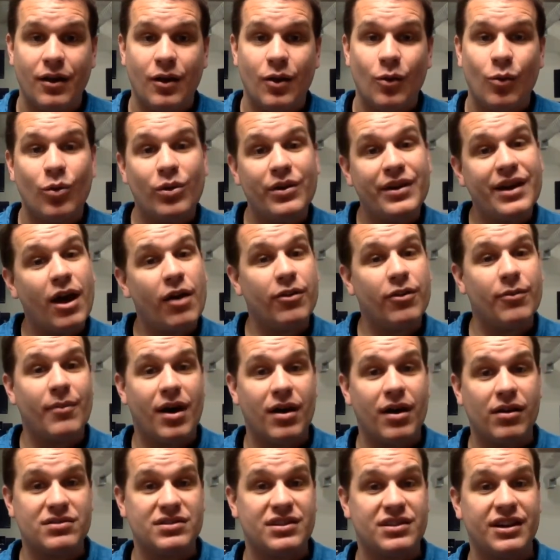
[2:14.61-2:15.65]
well, now the
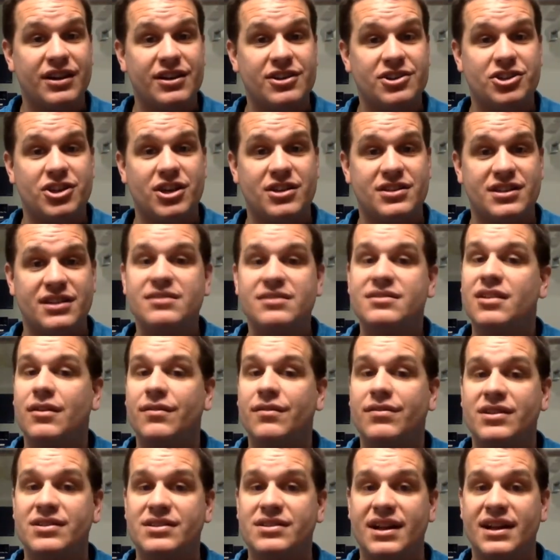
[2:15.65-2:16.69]
model's going to adjust itself
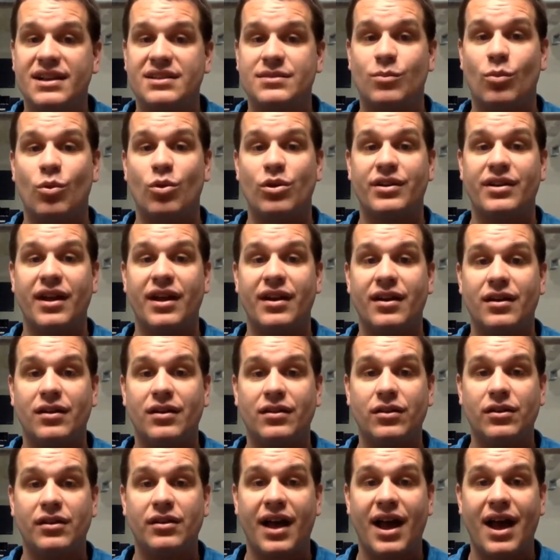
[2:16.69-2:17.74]
because it has more data to
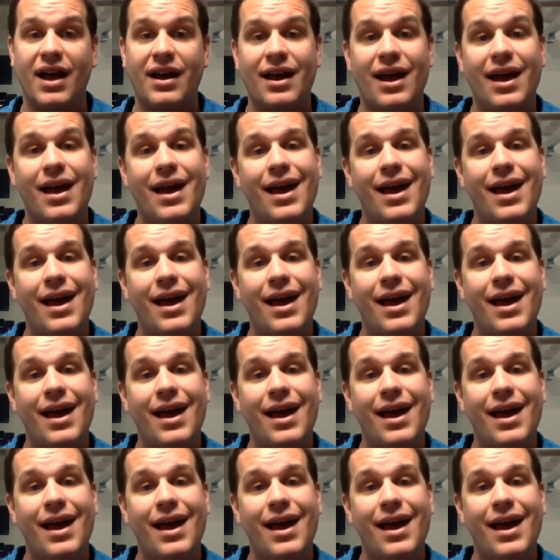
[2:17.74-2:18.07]
look at